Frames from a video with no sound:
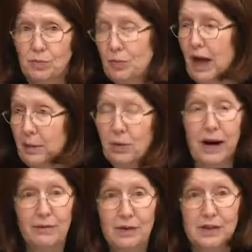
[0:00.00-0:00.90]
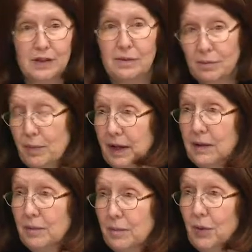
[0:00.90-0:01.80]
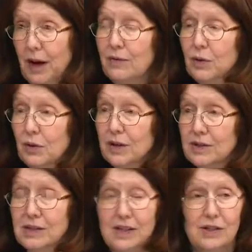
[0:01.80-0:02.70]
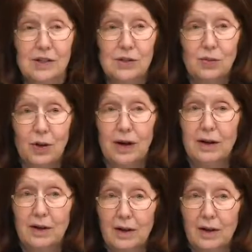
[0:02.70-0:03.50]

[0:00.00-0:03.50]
nonprofits, but private organizations who are